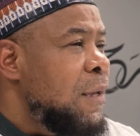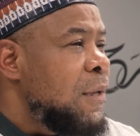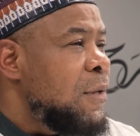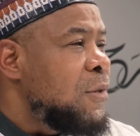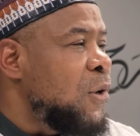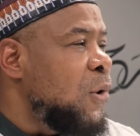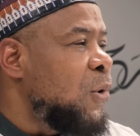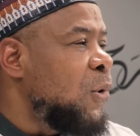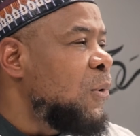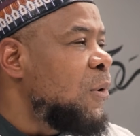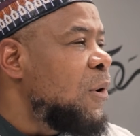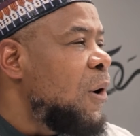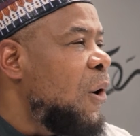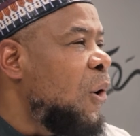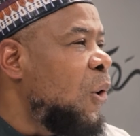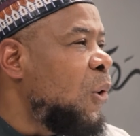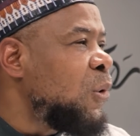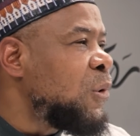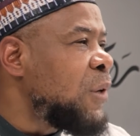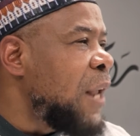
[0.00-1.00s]
So
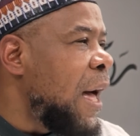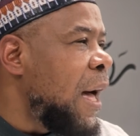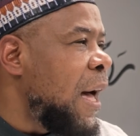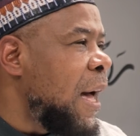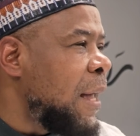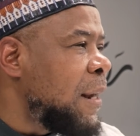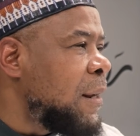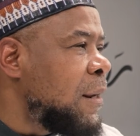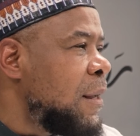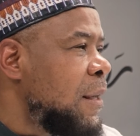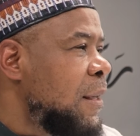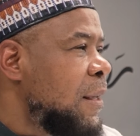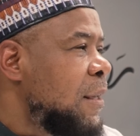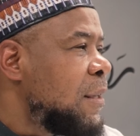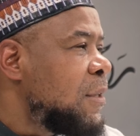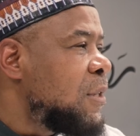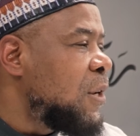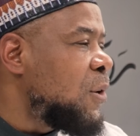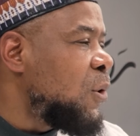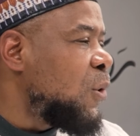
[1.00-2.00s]
hold on
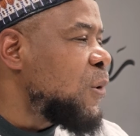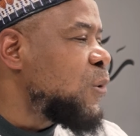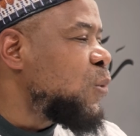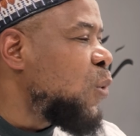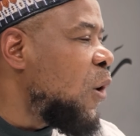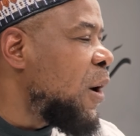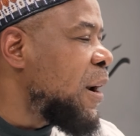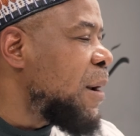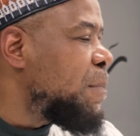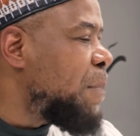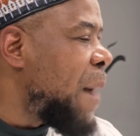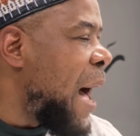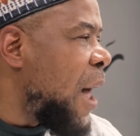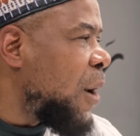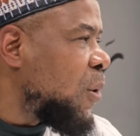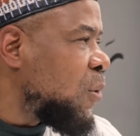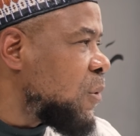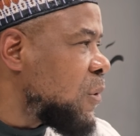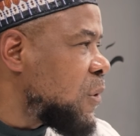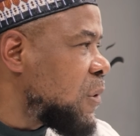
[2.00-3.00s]
to those water
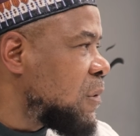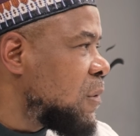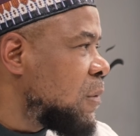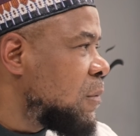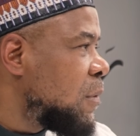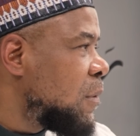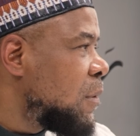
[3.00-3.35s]
bottles.